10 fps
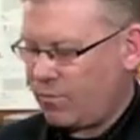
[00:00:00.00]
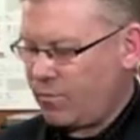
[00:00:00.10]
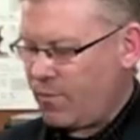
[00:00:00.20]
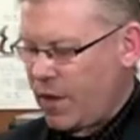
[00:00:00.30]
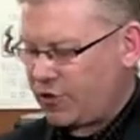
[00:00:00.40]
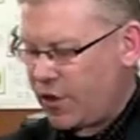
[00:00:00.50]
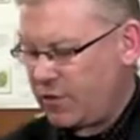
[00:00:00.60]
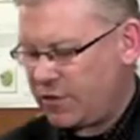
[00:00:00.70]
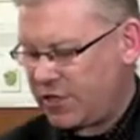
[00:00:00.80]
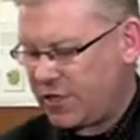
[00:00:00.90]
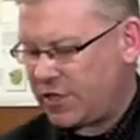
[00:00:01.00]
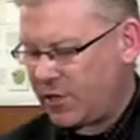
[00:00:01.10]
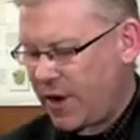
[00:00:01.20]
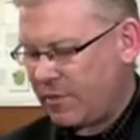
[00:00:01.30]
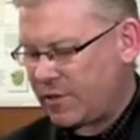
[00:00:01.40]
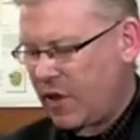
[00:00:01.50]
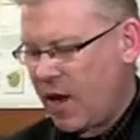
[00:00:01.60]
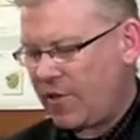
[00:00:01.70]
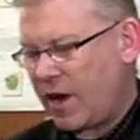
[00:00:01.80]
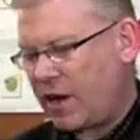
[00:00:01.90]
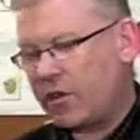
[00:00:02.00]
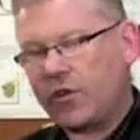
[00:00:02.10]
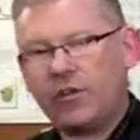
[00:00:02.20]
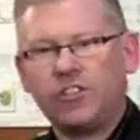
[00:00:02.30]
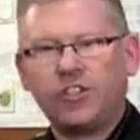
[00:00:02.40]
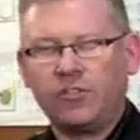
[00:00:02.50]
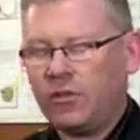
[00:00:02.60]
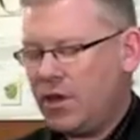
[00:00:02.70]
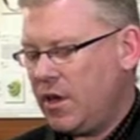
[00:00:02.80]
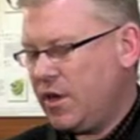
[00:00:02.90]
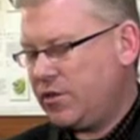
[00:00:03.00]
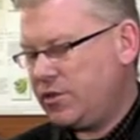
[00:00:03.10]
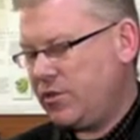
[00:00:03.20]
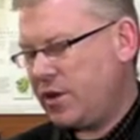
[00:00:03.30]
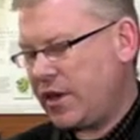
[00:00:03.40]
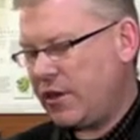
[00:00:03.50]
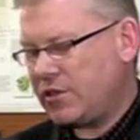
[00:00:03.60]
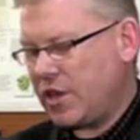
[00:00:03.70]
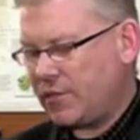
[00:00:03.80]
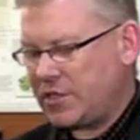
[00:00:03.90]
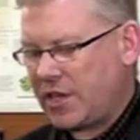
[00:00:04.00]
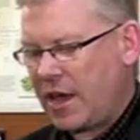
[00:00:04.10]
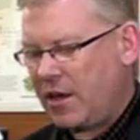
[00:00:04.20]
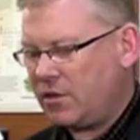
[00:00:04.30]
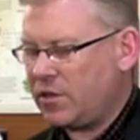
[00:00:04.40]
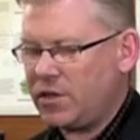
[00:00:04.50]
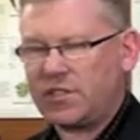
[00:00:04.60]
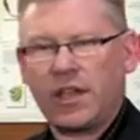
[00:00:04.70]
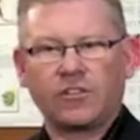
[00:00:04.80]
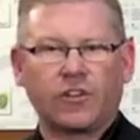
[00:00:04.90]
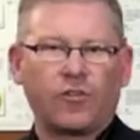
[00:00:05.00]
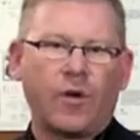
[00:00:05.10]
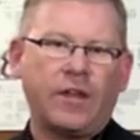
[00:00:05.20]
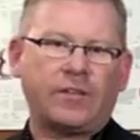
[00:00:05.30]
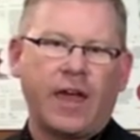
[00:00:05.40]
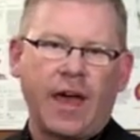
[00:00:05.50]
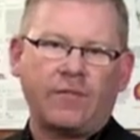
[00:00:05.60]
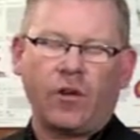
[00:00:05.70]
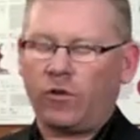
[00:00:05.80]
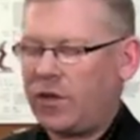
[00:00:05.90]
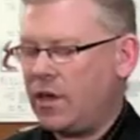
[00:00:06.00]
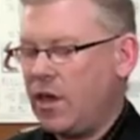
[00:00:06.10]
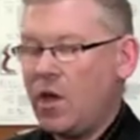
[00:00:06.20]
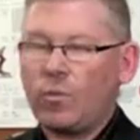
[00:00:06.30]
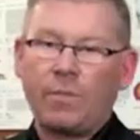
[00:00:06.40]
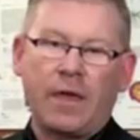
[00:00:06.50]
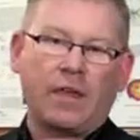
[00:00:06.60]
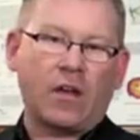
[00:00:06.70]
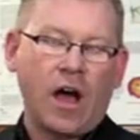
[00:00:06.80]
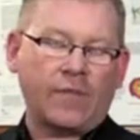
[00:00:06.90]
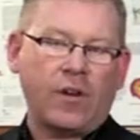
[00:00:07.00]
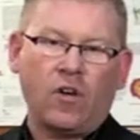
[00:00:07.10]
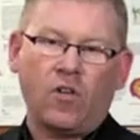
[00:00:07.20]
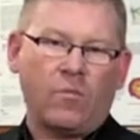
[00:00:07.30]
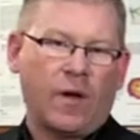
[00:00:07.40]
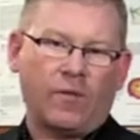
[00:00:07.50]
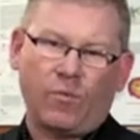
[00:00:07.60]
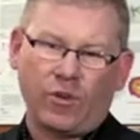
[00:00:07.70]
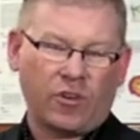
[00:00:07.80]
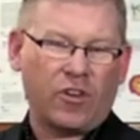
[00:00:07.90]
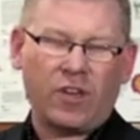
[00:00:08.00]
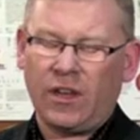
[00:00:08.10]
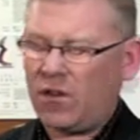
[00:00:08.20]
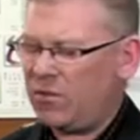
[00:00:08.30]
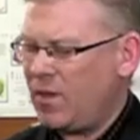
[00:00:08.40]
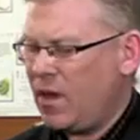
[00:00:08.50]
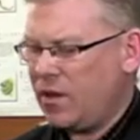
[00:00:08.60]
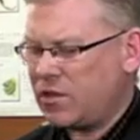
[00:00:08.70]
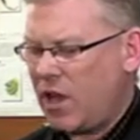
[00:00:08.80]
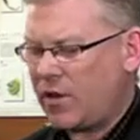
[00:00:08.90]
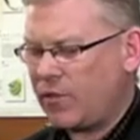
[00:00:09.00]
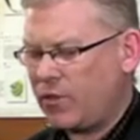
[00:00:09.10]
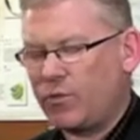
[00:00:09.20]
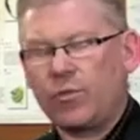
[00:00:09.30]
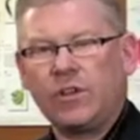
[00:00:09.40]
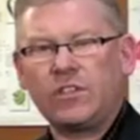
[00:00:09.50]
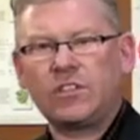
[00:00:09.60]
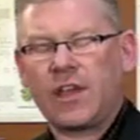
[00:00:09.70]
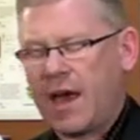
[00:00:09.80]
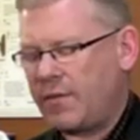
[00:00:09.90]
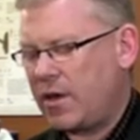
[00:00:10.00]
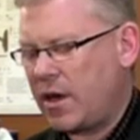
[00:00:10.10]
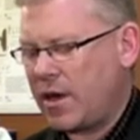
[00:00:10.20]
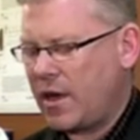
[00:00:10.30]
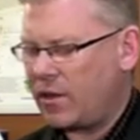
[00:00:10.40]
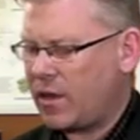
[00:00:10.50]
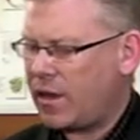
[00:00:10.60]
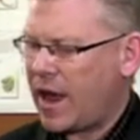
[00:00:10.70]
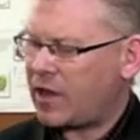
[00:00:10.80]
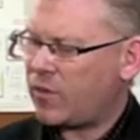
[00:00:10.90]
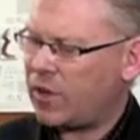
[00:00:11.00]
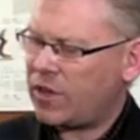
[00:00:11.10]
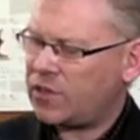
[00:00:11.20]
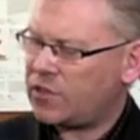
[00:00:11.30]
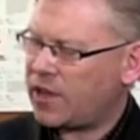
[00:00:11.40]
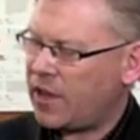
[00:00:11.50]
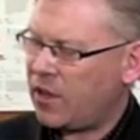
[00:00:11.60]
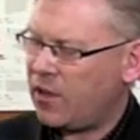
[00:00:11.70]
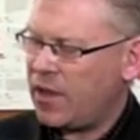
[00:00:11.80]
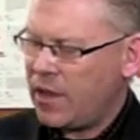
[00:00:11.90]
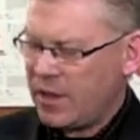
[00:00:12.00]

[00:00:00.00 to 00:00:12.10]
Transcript: measure out 60 grams of coffee. And I encourage you to get yourself a scale. Scales are great to have not only when making coffee at home, but when you're cooking. There's a lot of good reasons to have an accurate kitchen scale